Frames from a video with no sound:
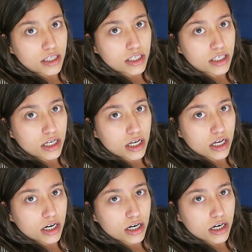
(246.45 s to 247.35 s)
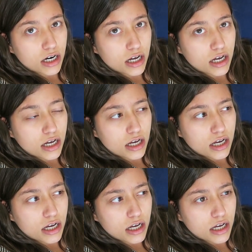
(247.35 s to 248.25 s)
Zara.
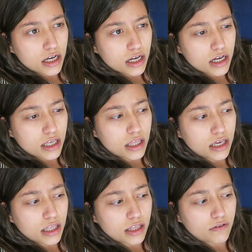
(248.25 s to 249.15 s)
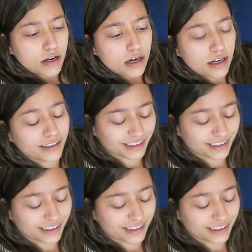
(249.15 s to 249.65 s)
I think that's right.